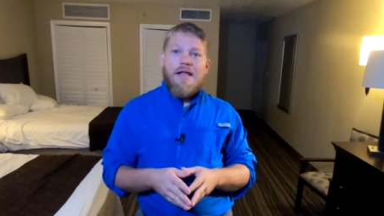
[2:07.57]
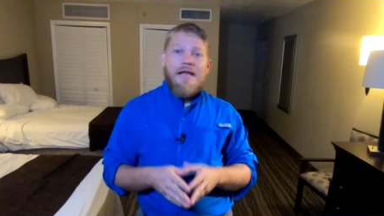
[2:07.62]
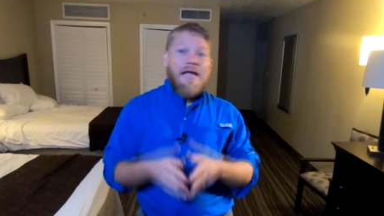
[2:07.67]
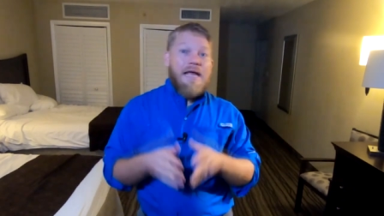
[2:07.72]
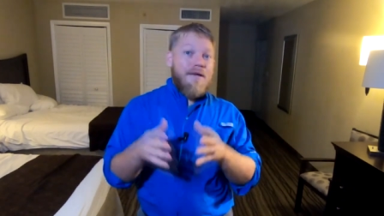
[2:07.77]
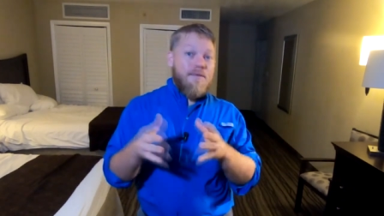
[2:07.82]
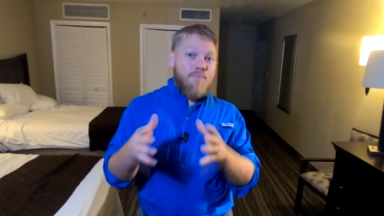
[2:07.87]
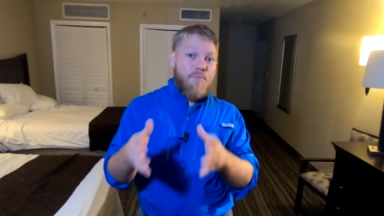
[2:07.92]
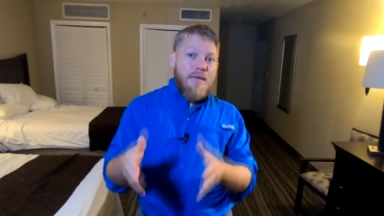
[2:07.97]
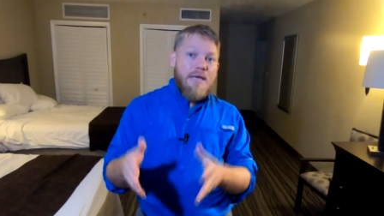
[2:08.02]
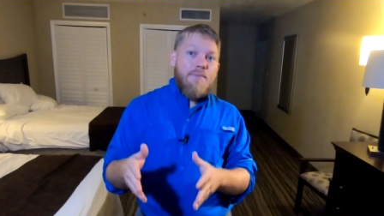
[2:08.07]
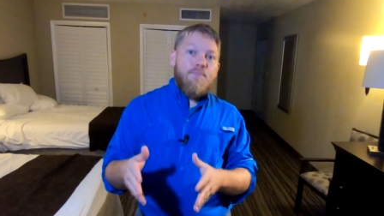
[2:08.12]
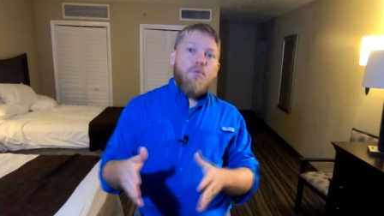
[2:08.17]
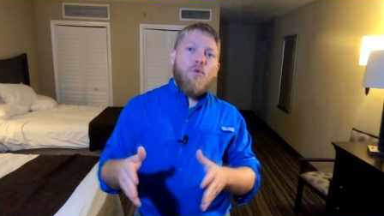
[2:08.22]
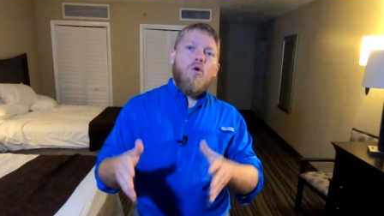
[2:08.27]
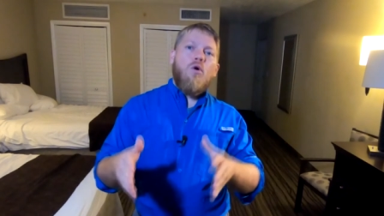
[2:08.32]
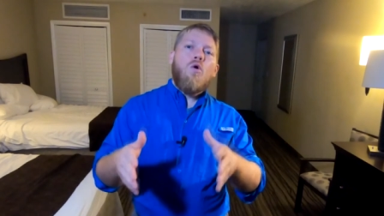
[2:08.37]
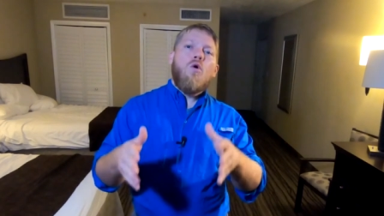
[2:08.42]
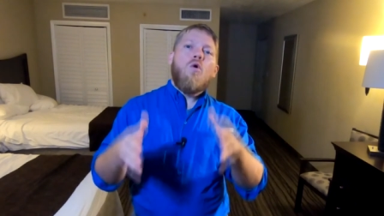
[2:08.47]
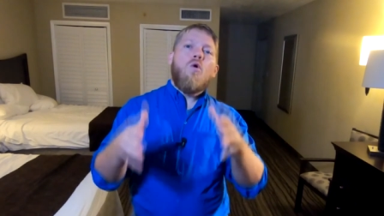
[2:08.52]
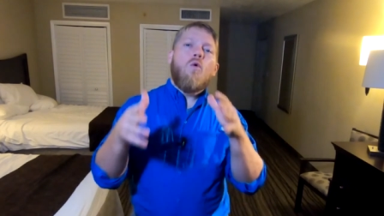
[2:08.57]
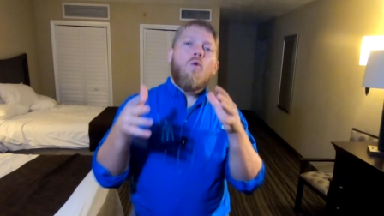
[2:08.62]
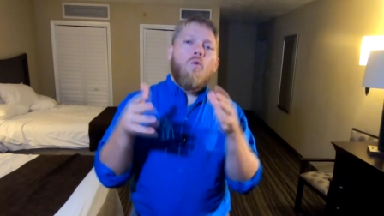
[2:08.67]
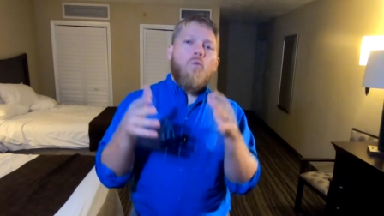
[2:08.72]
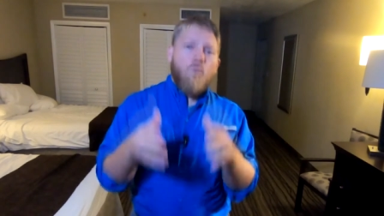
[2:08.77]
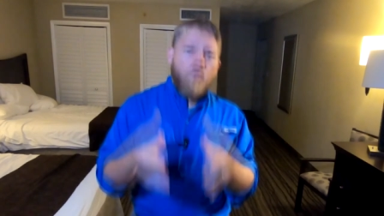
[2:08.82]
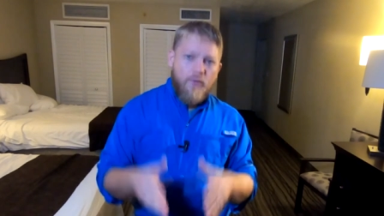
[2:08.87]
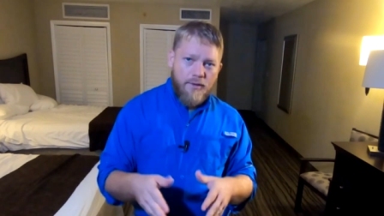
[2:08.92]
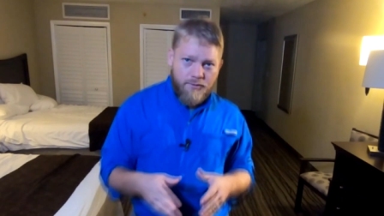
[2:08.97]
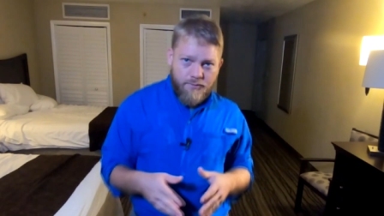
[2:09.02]
and people
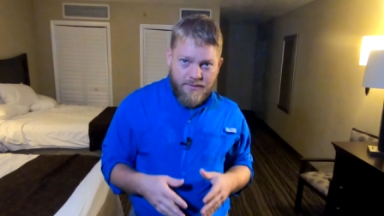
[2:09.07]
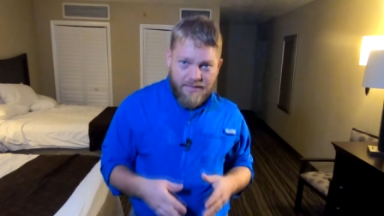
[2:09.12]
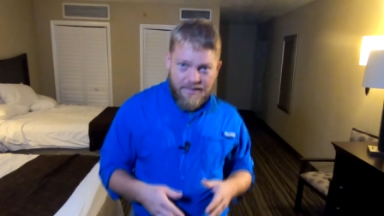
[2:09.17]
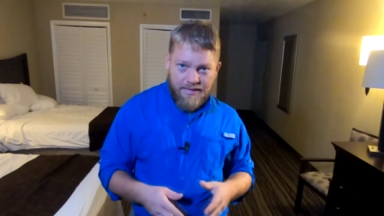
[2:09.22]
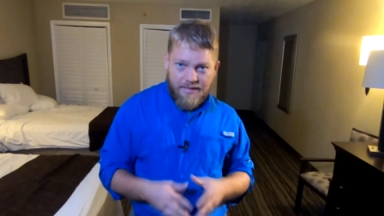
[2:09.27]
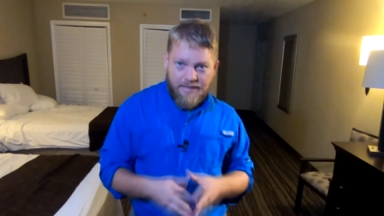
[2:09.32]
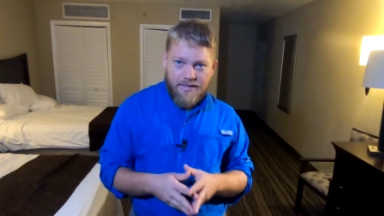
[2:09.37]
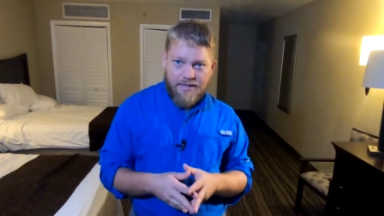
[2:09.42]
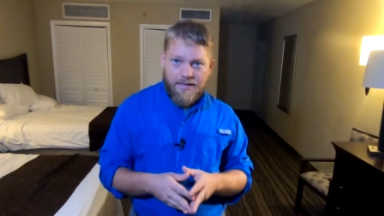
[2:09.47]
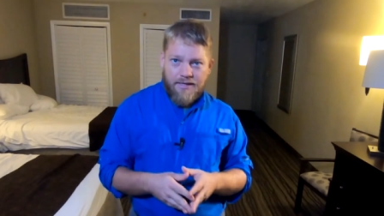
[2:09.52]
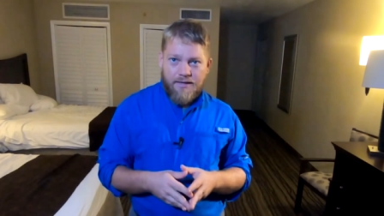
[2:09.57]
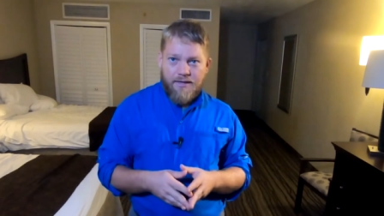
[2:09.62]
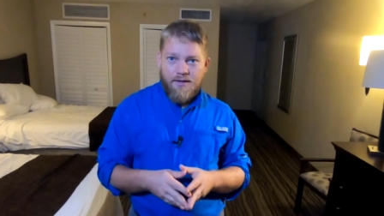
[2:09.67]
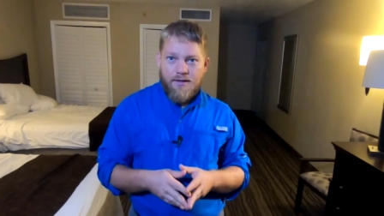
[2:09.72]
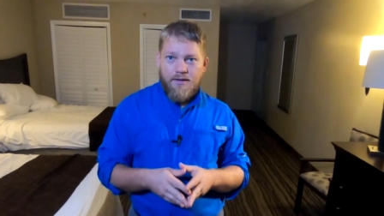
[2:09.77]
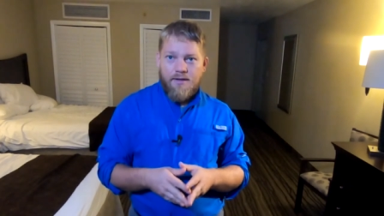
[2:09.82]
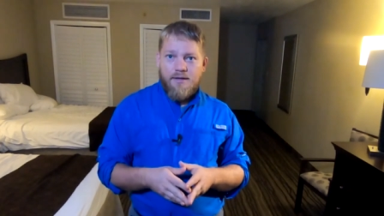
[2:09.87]
will be needed.